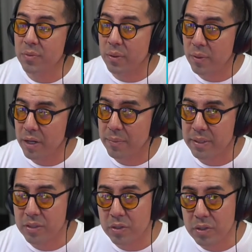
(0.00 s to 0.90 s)

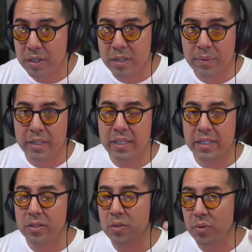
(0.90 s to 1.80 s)
requirements. So you're going to be
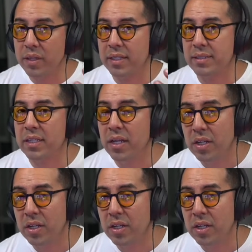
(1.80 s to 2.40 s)
needing 2 things.